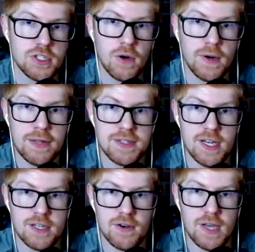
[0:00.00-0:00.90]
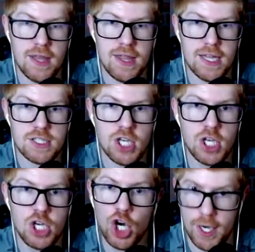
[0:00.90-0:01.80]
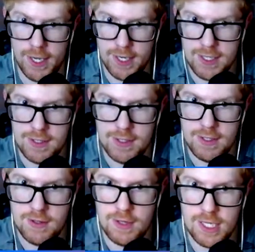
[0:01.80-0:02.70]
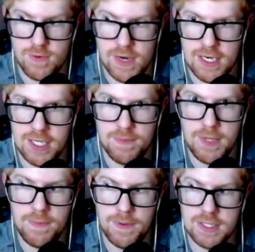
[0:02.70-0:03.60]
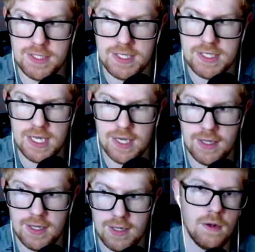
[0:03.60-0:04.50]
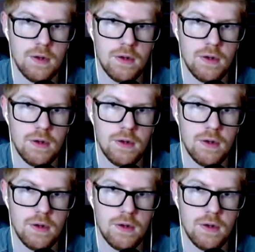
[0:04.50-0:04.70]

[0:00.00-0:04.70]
She's going downstairs. Okay. That's good. That's where I need to be, but still.